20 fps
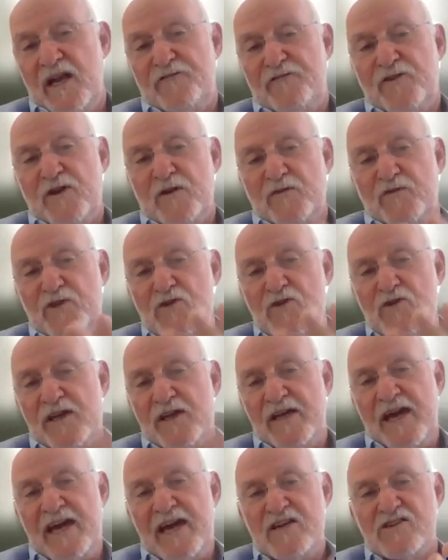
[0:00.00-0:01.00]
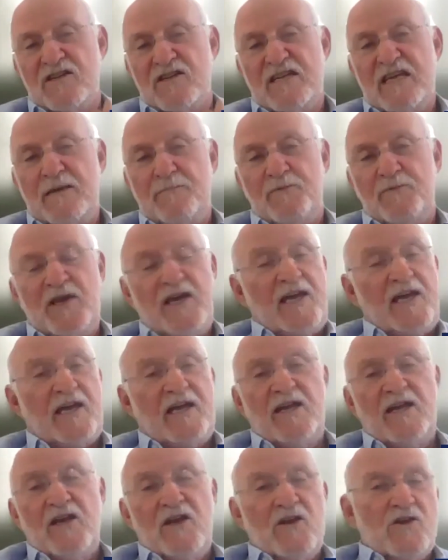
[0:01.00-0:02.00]
If you engage in deep
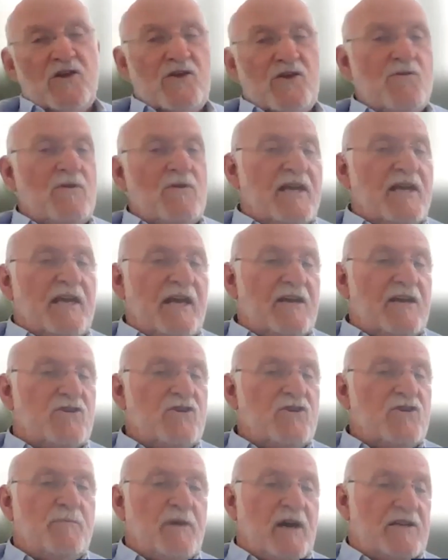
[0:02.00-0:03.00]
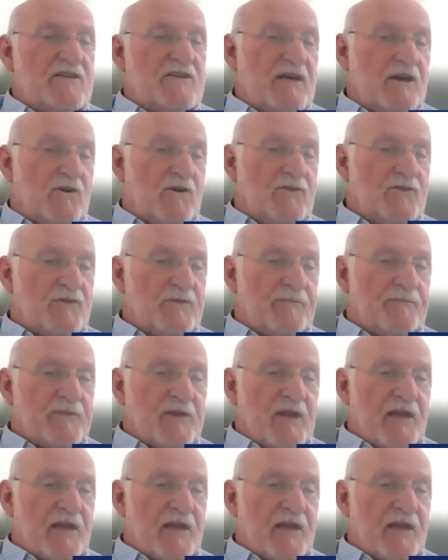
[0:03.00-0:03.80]
thinking, you really can't do much else.